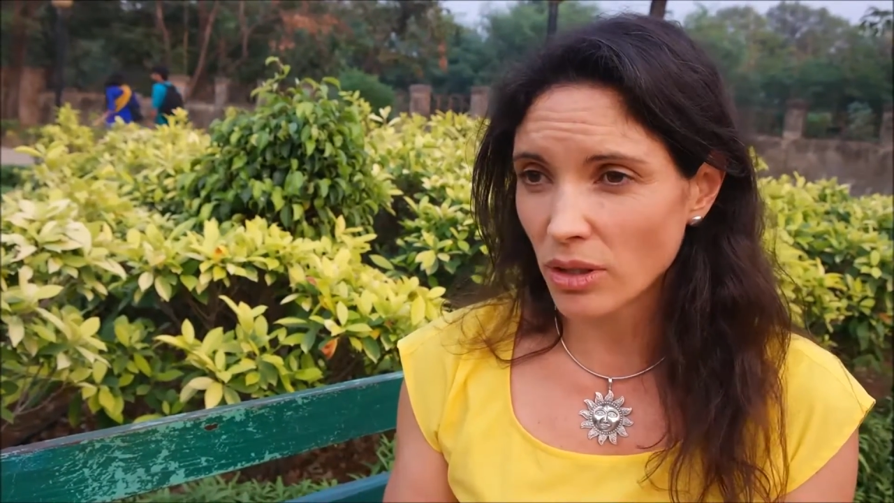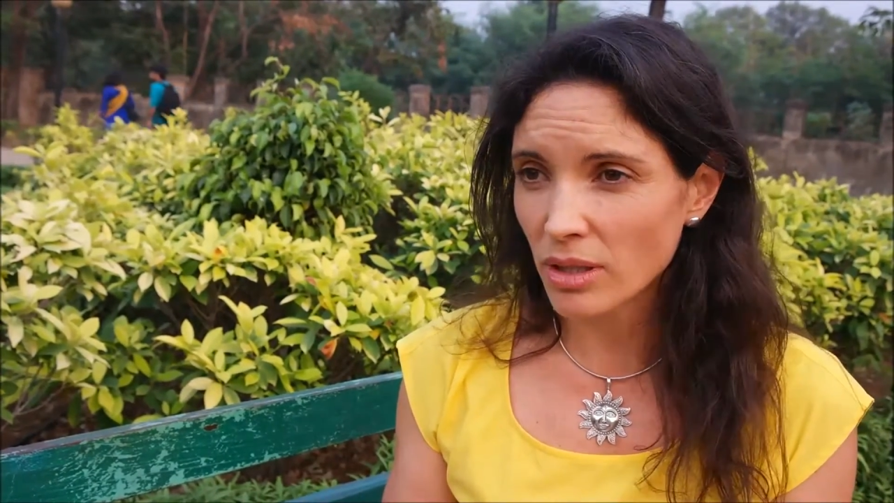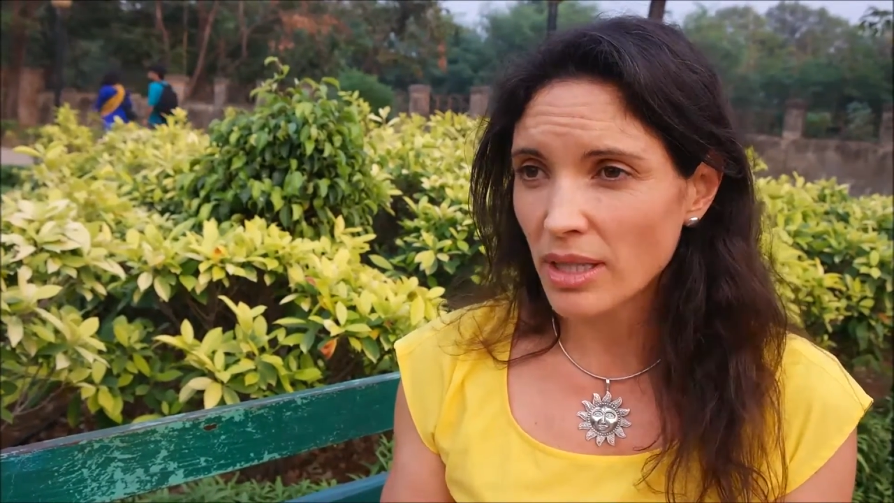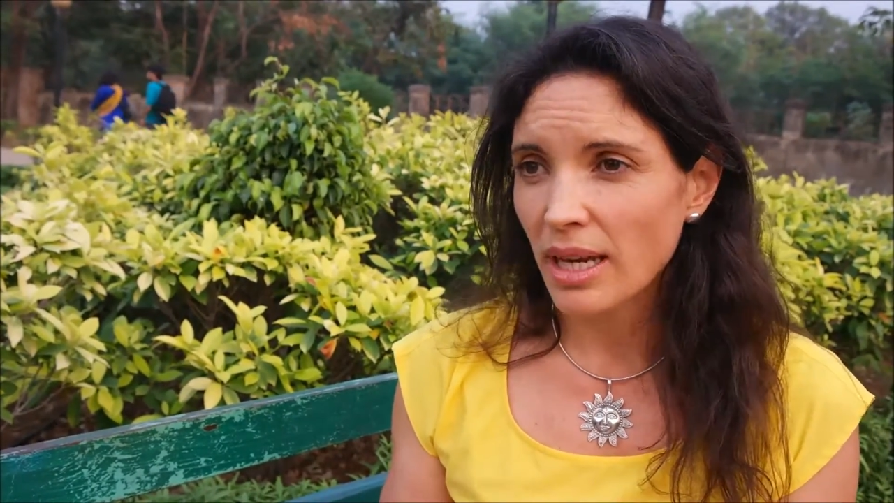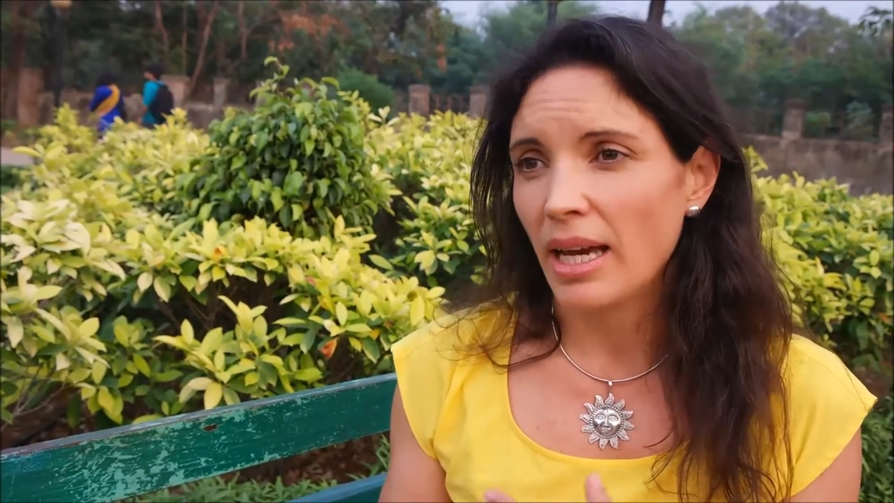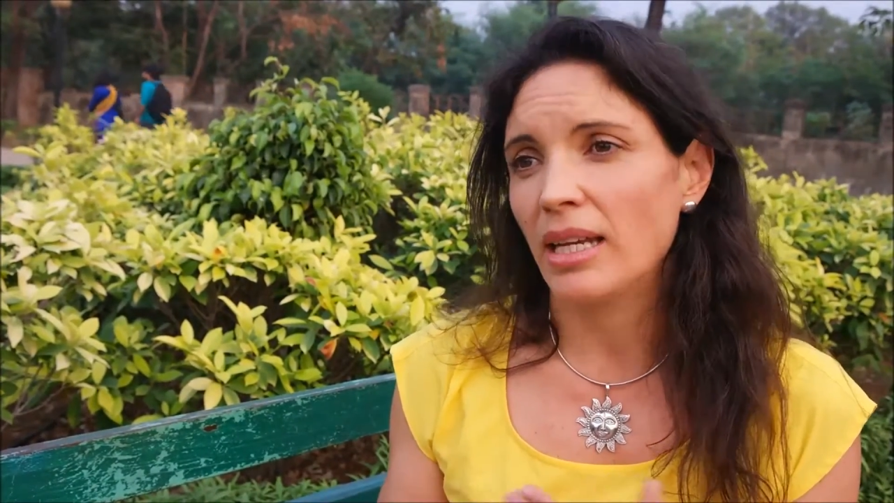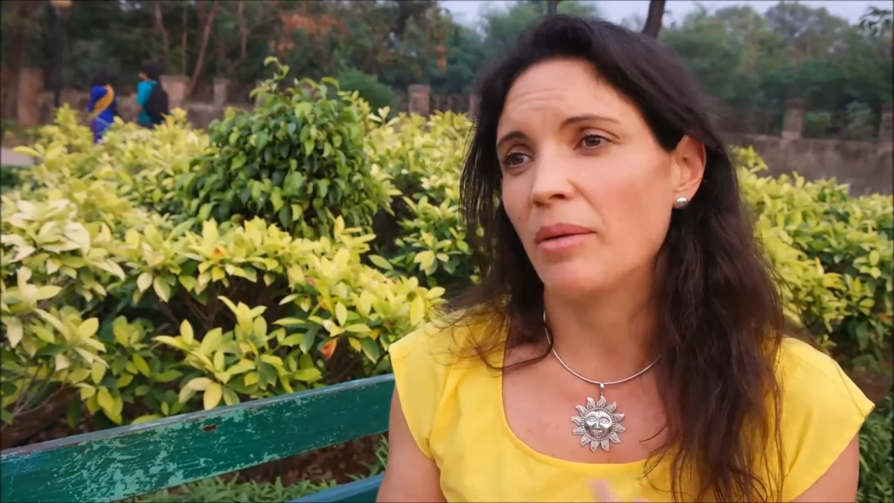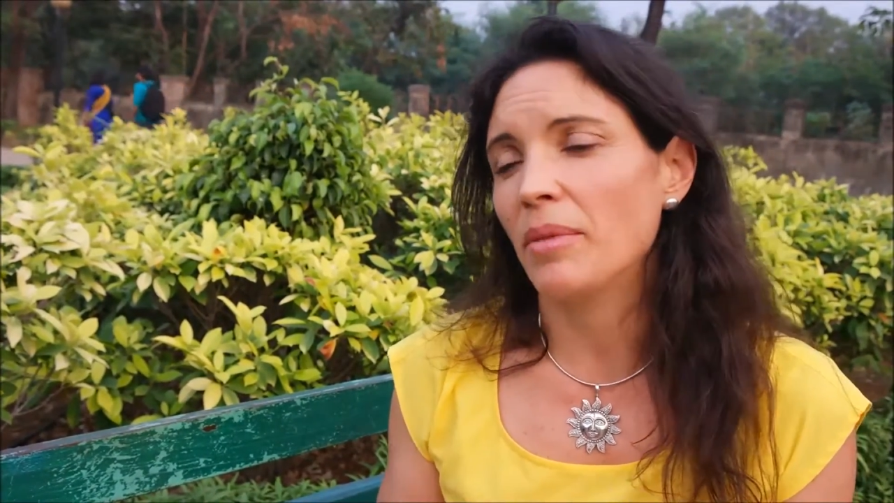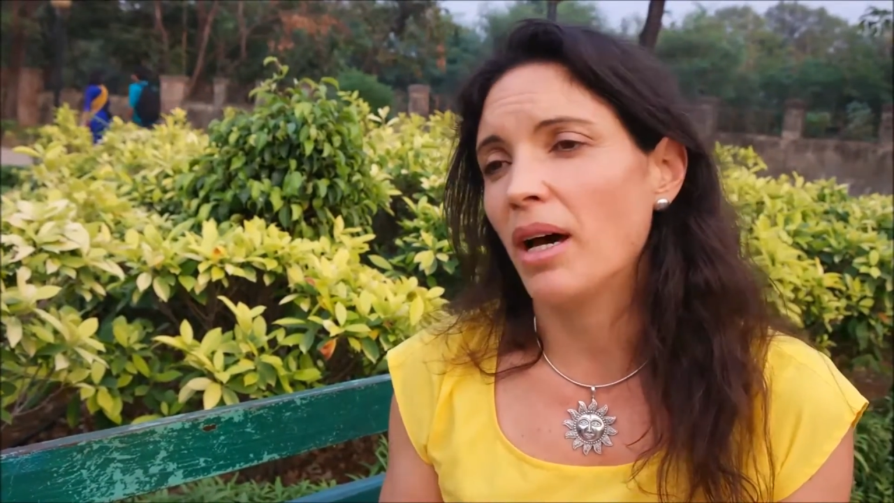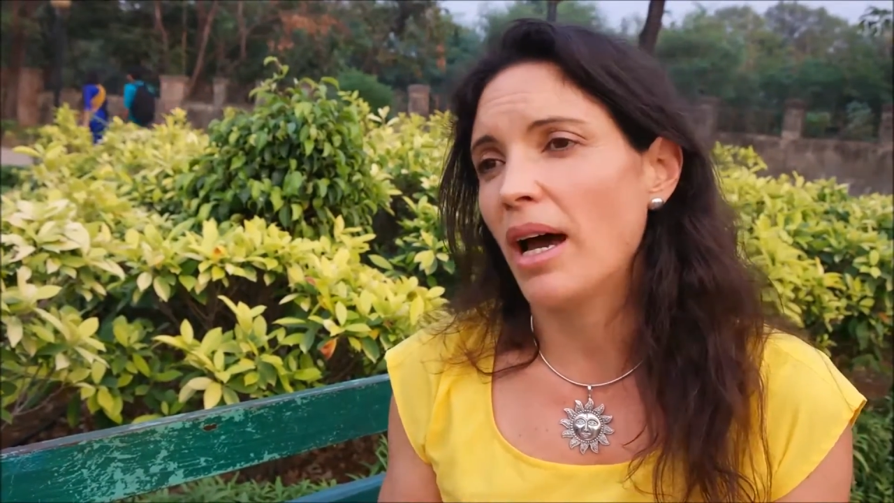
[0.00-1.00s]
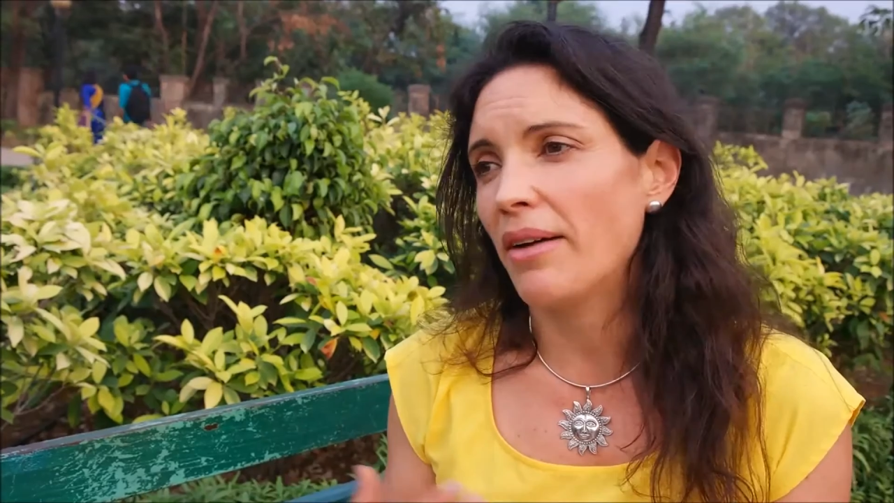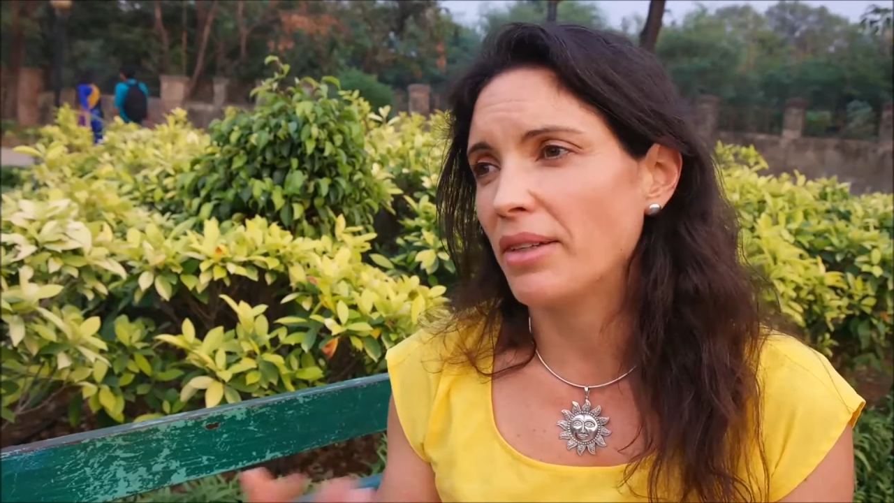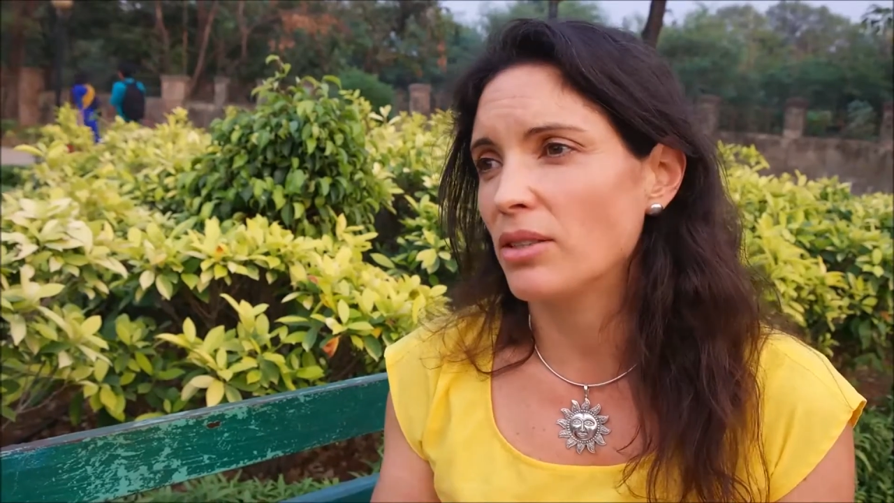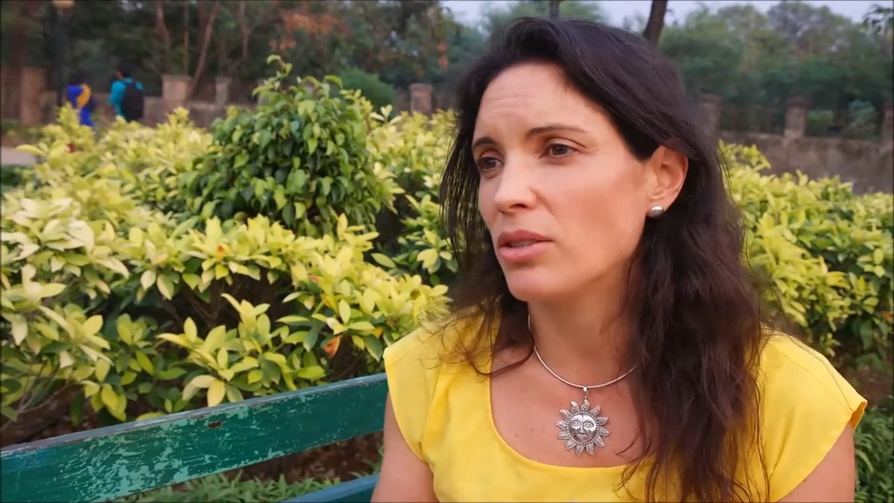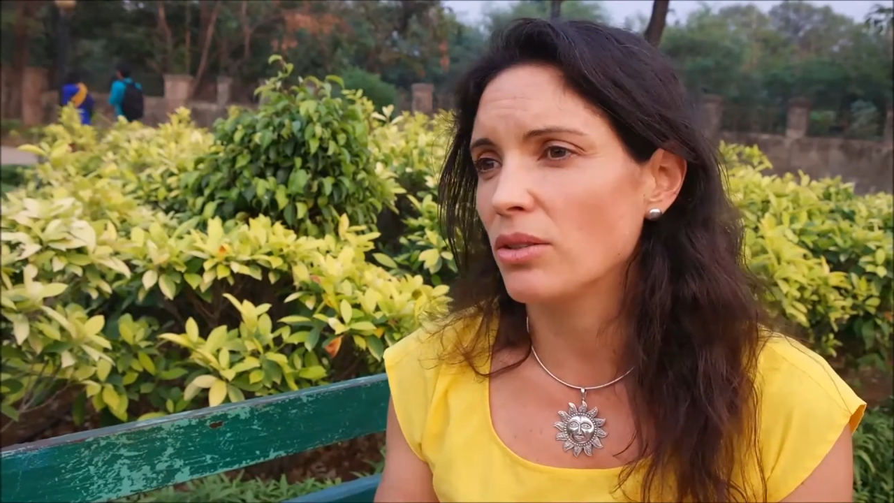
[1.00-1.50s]
and I'm not
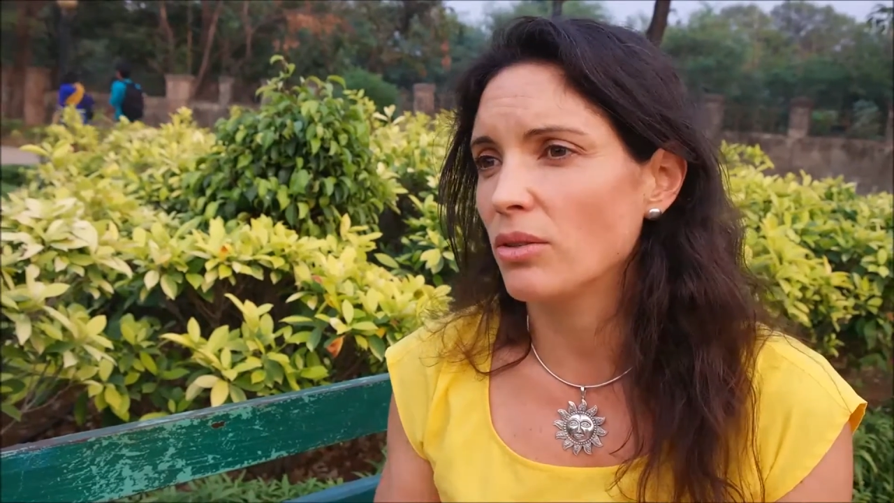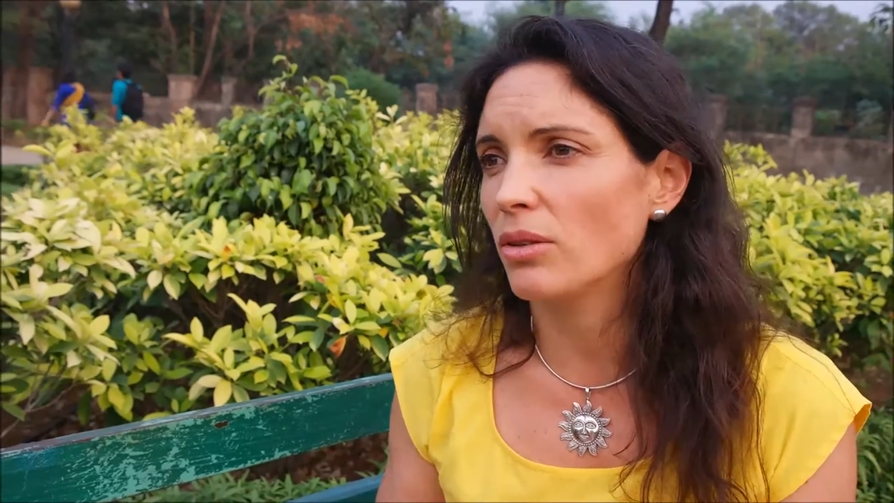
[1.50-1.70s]
having to